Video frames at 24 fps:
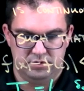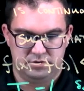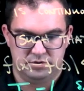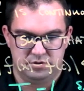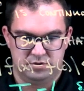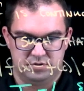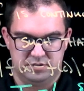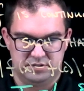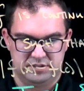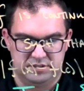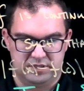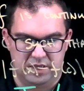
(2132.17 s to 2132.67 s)

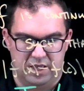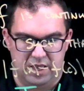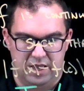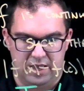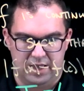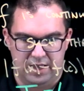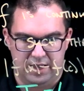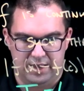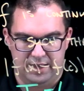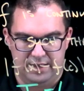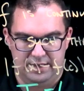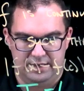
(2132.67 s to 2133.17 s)
So this is
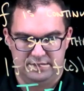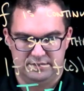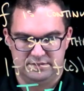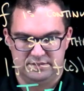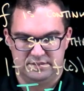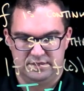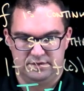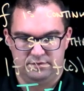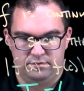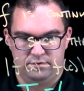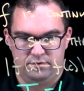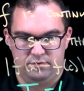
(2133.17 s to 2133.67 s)
I is
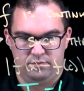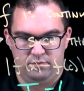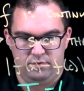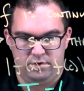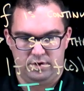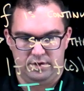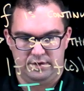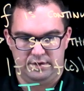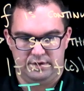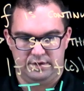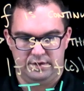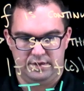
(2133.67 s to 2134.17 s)
equal to
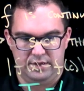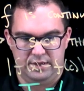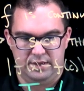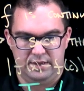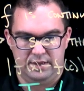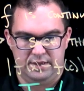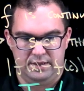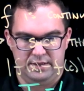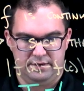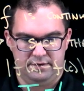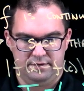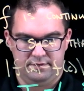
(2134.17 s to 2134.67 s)
1 to
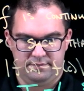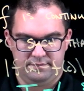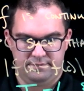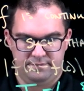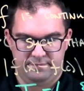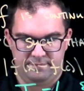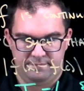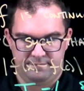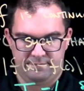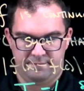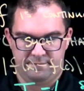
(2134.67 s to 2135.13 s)
n